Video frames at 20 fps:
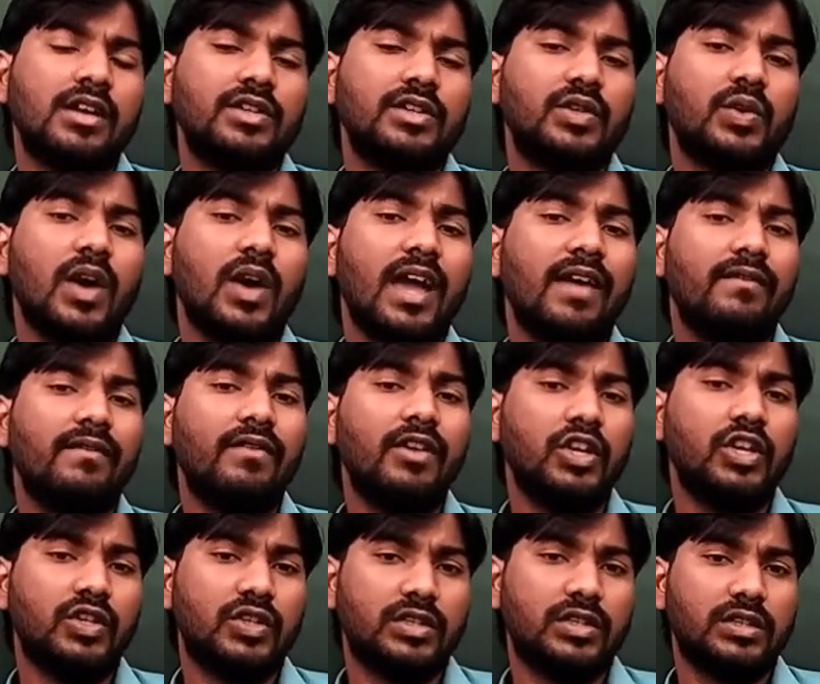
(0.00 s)
So I
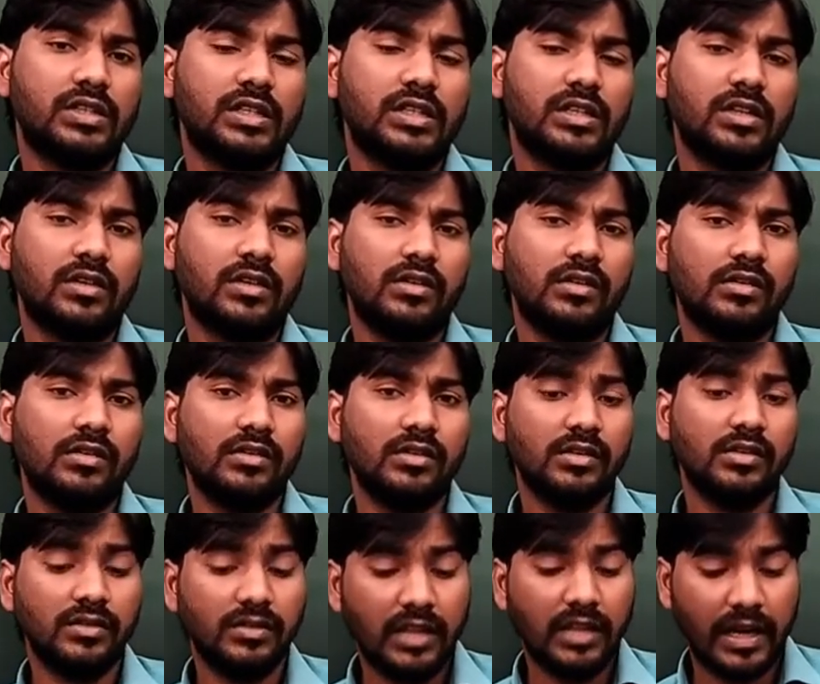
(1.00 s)
wish
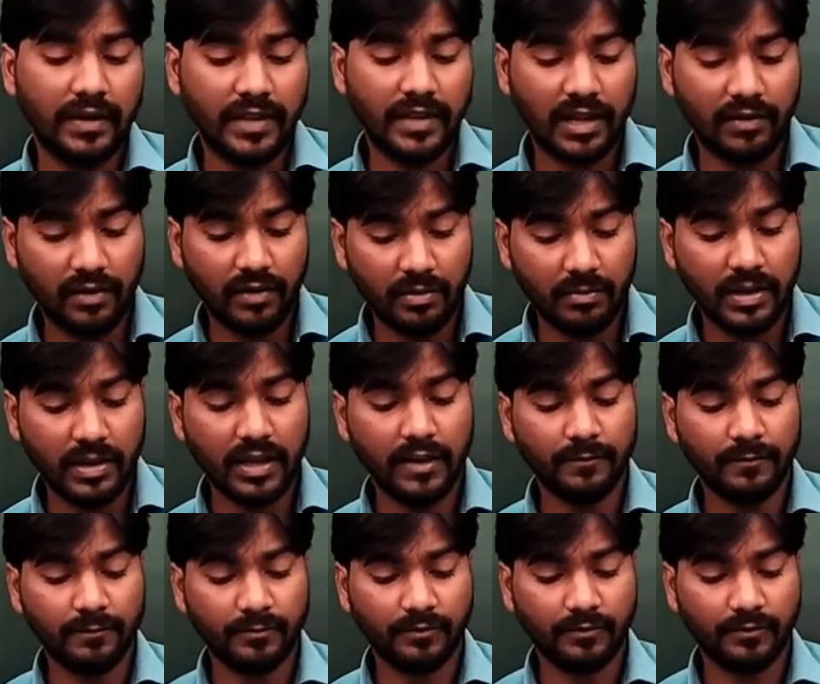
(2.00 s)
that there will be,